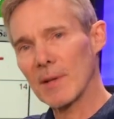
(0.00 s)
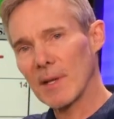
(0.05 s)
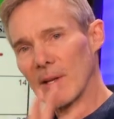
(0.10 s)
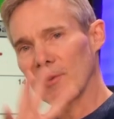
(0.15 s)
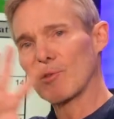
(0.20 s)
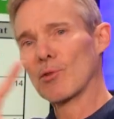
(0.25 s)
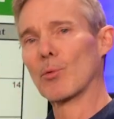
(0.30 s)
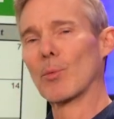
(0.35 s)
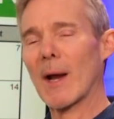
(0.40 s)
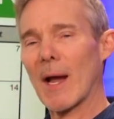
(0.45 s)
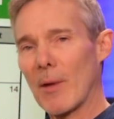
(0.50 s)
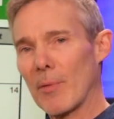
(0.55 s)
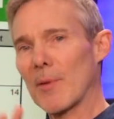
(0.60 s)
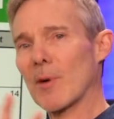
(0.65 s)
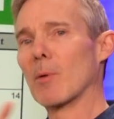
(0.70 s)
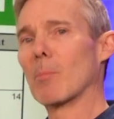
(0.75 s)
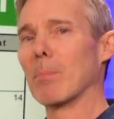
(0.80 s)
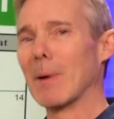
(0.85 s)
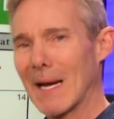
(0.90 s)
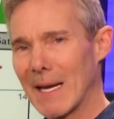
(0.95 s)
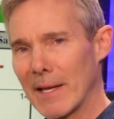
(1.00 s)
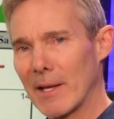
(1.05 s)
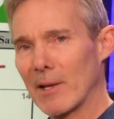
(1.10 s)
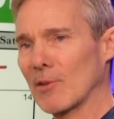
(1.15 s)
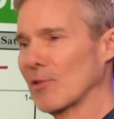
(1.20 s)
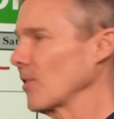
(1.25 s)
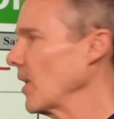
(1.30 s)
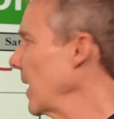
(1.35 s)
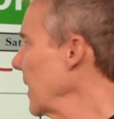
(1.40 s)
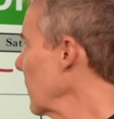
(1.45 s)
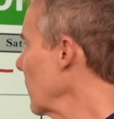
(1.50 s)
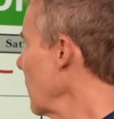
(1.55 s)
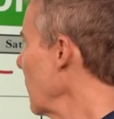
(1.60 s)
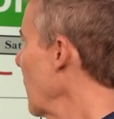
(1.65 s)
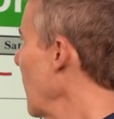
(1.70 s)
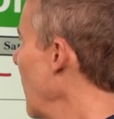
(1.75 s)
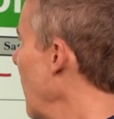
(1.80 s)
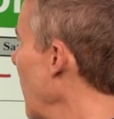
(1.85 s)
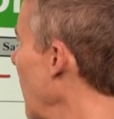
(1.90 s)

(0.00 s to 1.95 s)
it's around their buying cycle.